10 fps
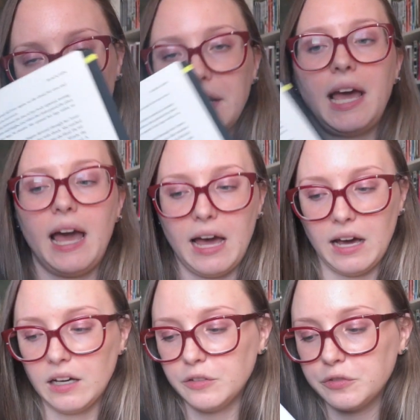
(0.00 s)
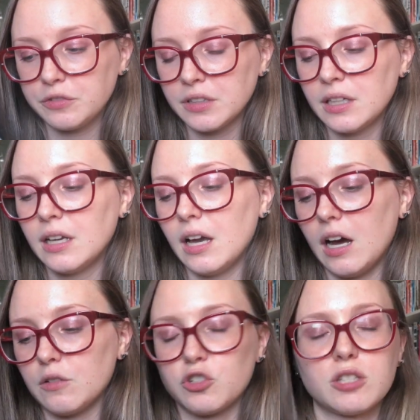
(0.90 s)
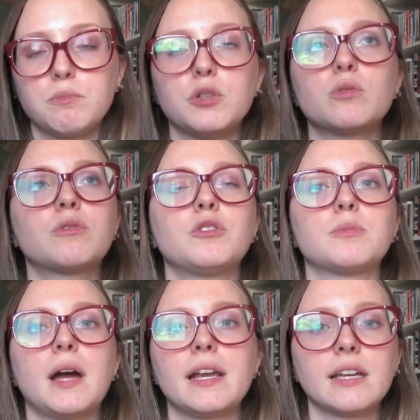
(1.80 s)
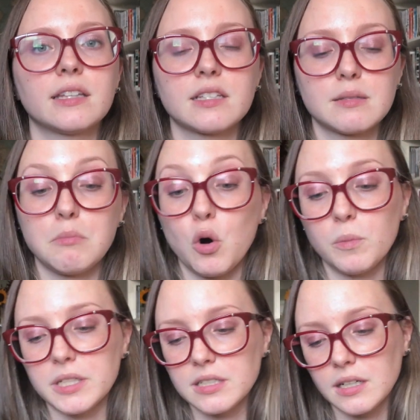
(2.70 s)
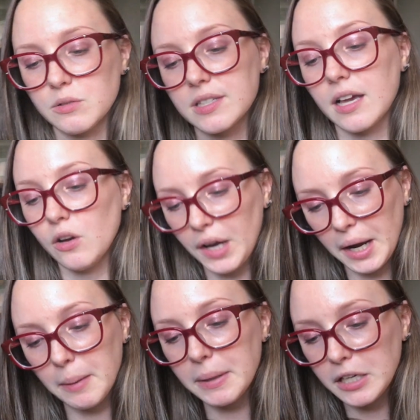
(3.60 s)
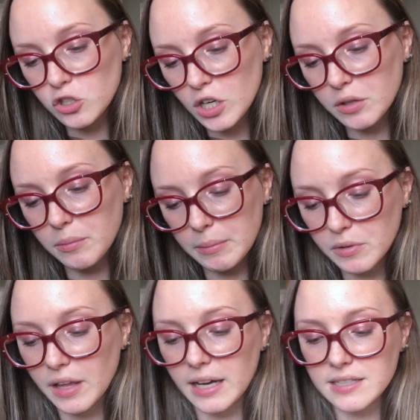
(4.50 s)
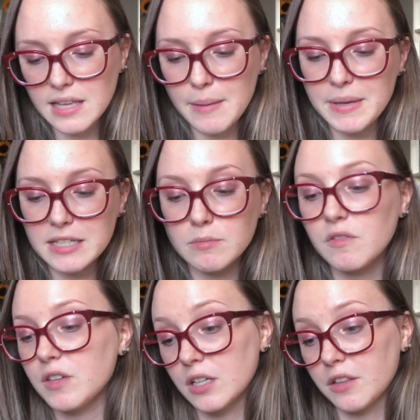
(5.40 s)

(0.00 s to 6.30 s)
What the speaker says: and a half of just beautiful writing in this moment, and I was like, okay, I'm gonna try to remember that because that makes me feel